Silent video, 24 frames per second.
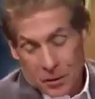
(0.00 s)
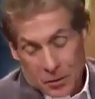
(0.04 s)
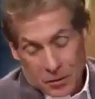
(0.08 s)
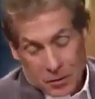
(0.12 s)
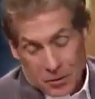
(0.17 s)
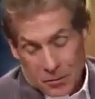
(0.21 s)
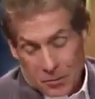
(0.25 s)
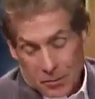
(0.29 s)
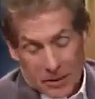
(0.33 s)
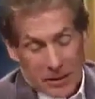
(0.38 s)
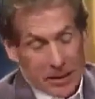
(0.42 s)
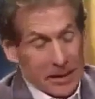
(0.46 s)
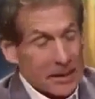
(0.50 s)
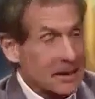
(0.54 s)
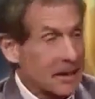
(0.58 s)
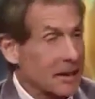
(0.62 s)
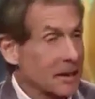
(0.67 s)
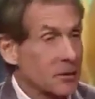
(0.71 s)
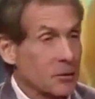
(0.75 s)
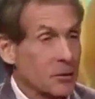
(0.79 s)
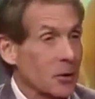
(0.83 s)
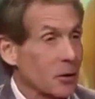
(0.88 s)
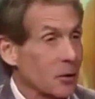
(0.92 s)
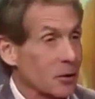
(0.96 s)
To me,
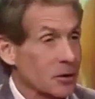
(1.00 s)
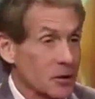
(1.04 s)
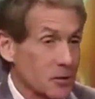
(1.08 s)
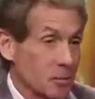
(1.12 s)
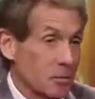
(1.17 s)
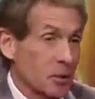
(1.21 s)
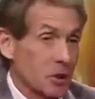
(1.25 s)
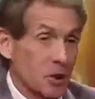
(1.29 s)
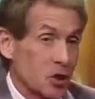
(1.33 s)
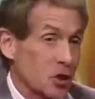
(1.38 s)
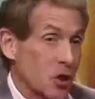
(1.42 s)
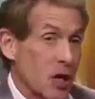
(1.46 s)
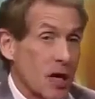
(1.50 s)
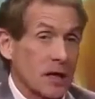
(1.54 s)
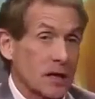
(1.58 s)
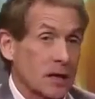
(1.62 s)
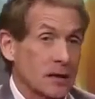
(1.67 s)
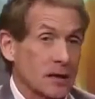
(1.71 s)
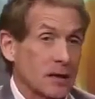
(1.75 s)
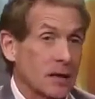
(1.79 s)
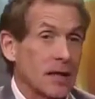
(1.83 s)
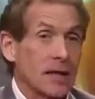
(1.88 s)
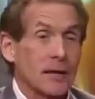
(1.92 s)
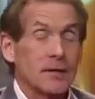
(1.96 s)
I don't know. It's been
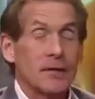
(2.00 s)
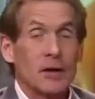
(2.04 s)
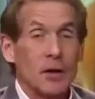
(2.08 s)
shockingly,